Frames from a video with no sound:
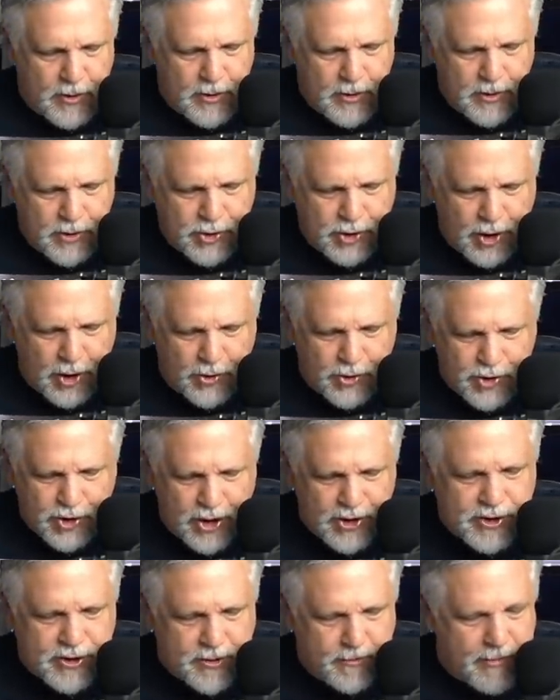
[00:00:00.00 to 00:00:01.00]
shared
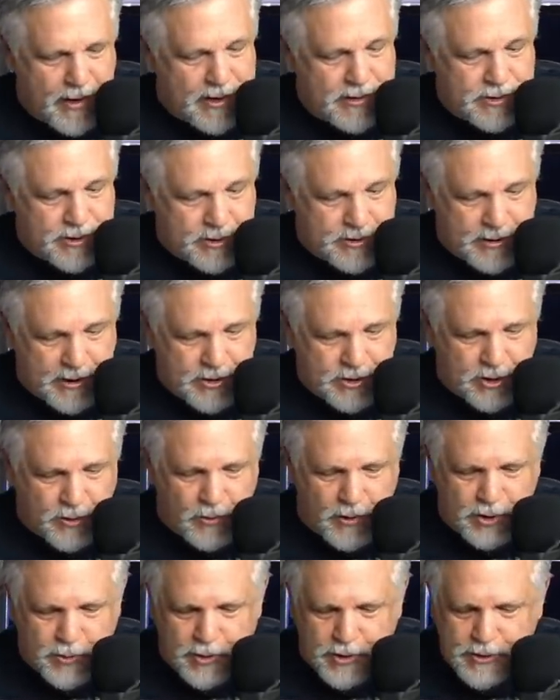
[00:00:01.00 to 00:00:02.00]
just the best decision,
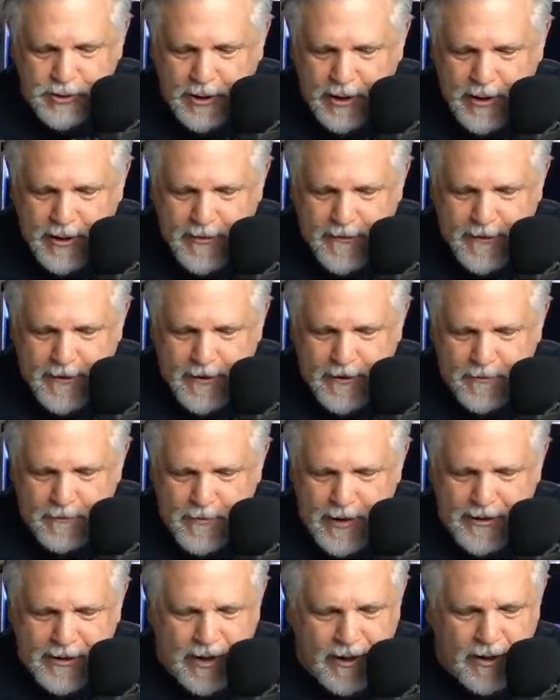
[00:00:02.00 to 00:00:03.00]
which was
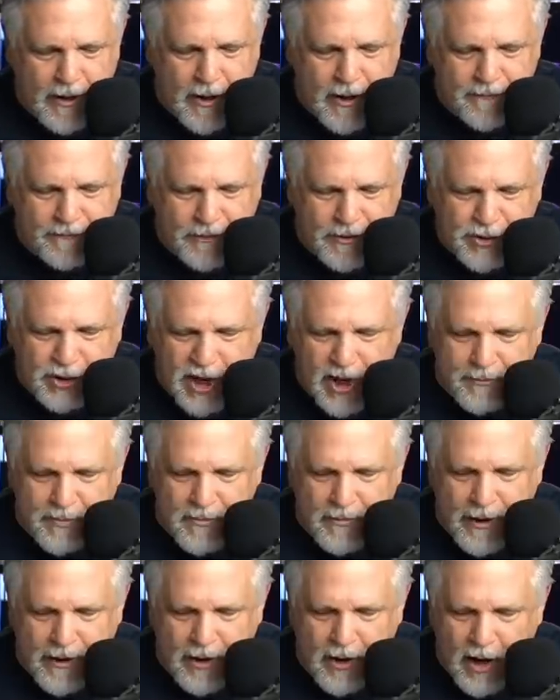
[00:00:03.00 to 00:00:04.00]
making fish
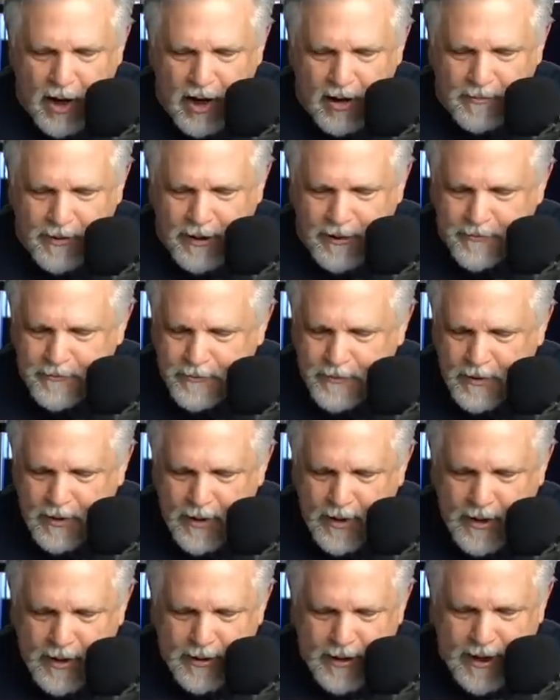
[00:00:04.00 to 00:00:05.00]
keeping my hobby.
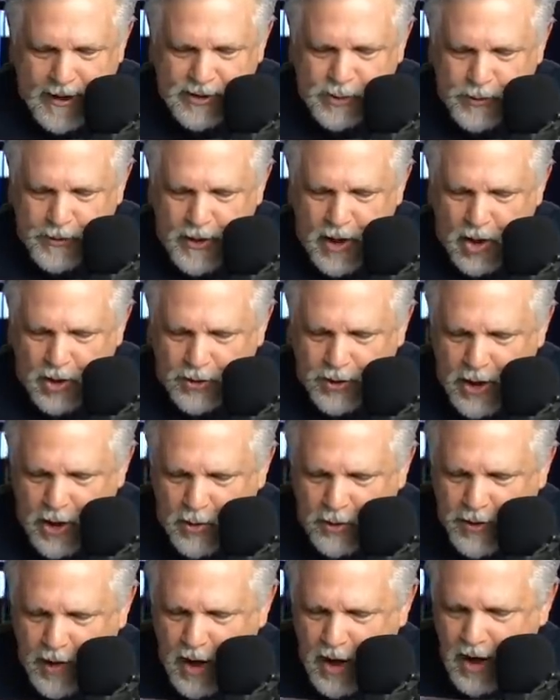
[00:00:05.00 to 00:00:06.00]
Yes, we all
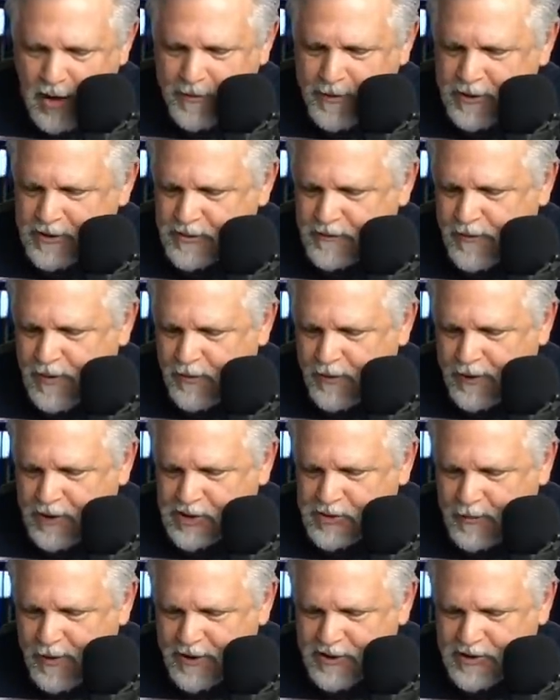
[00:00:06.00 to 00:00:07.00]
know the hobby is very
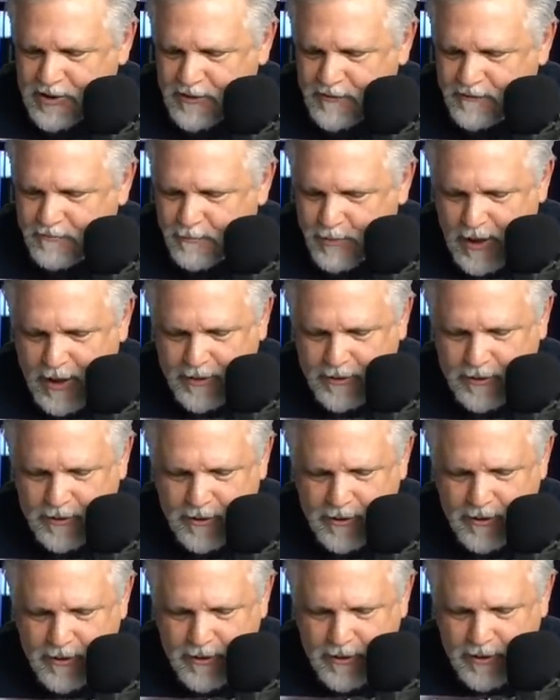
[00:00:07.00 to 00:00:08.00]
expensive, but
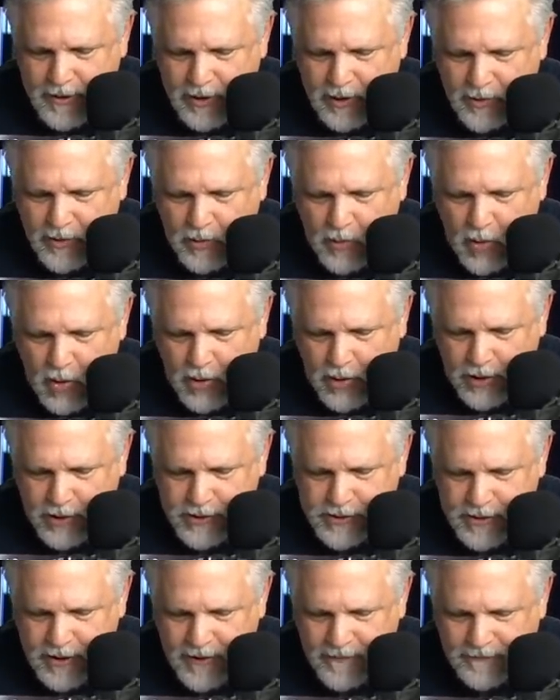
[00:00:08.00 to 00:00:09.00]
the
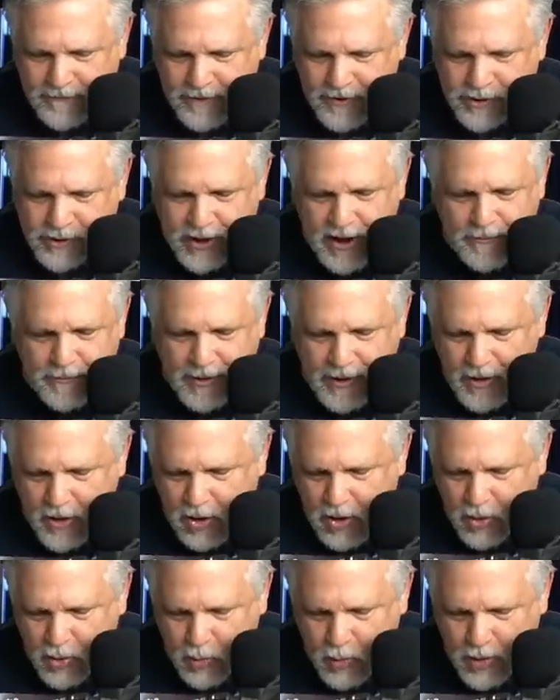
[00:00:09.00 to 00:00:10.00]
rewards of fish keeping
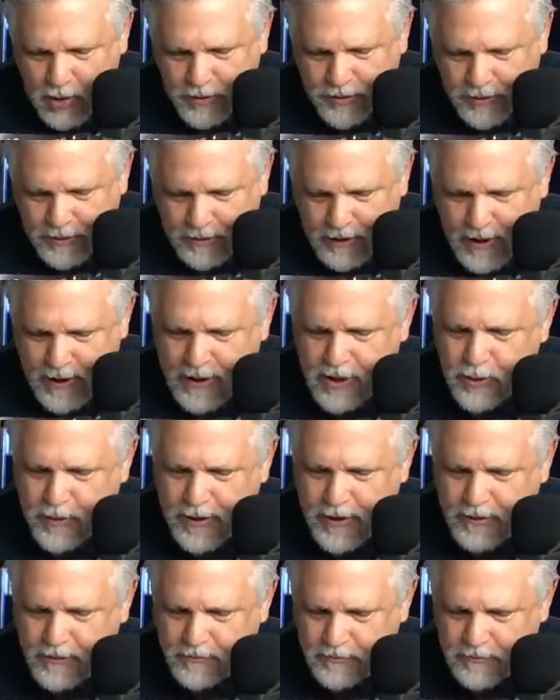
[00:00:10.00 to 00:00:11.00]
are worth it. I agree.